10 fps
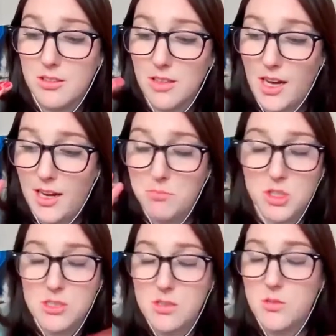I'm
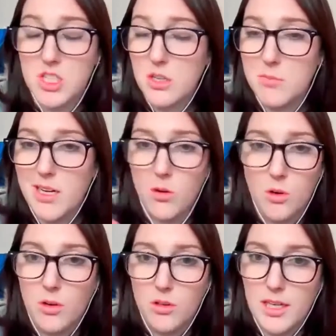just switching my
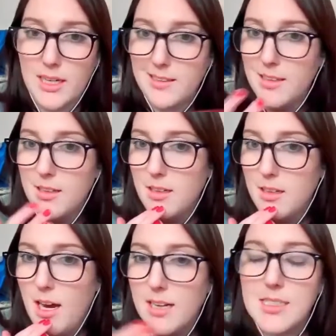whole like
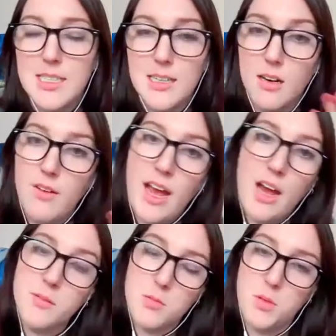idea of how
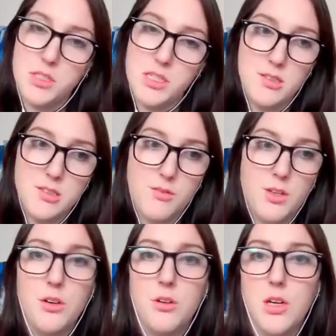I'm supposed to
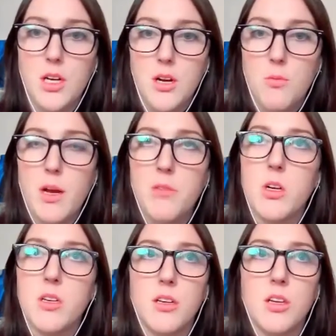interview when
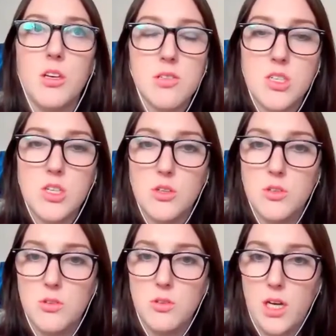we're used
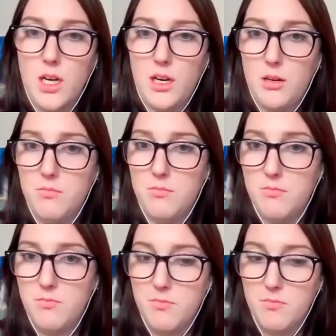to
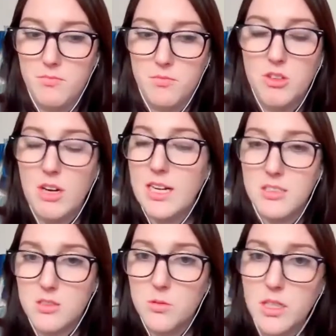grad
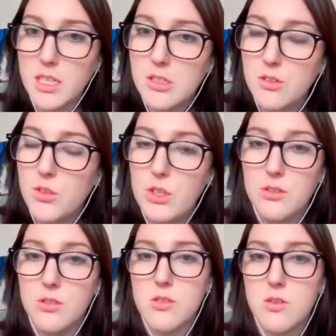school
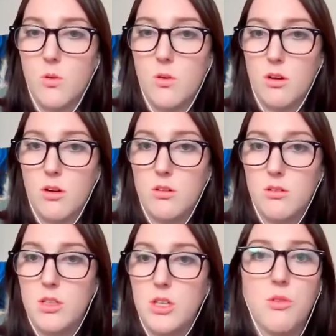interviews
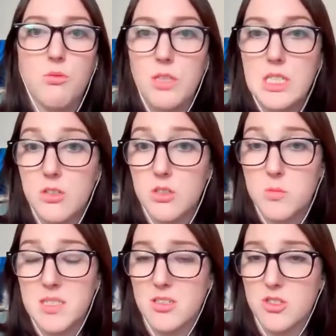or, you know, research
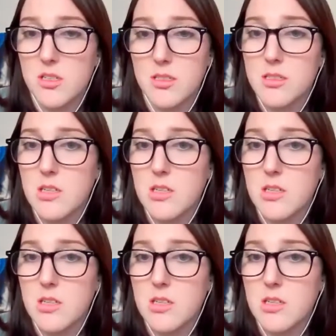positions.